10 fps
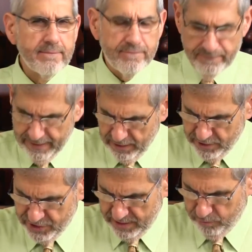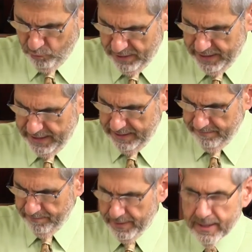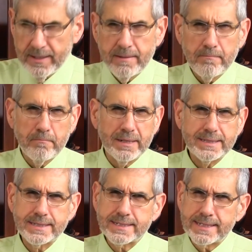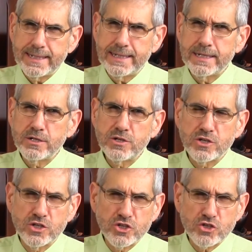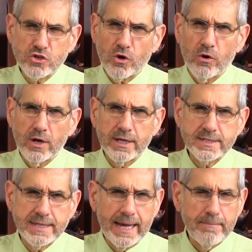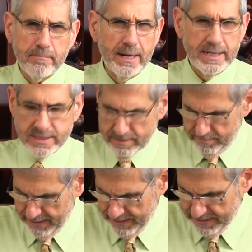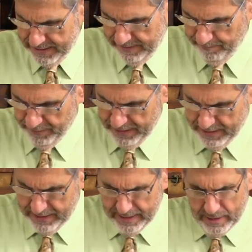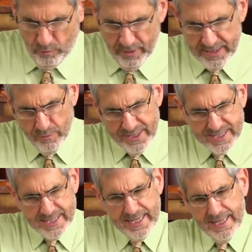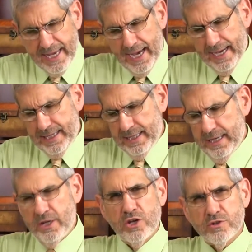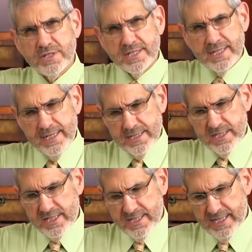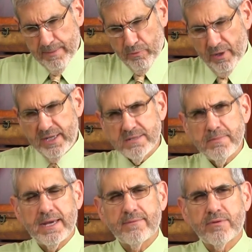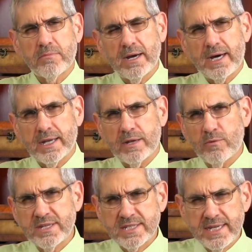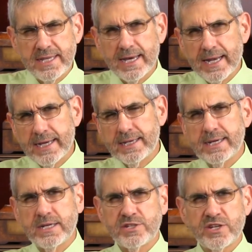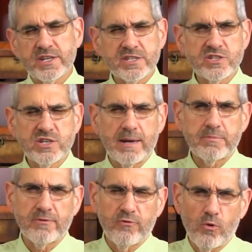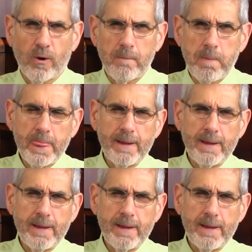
in fellowship with Him, but sin destroys that possibility we, we see the idea, you know, sin separates man from God, and we see that idea in Genesis chapter 4.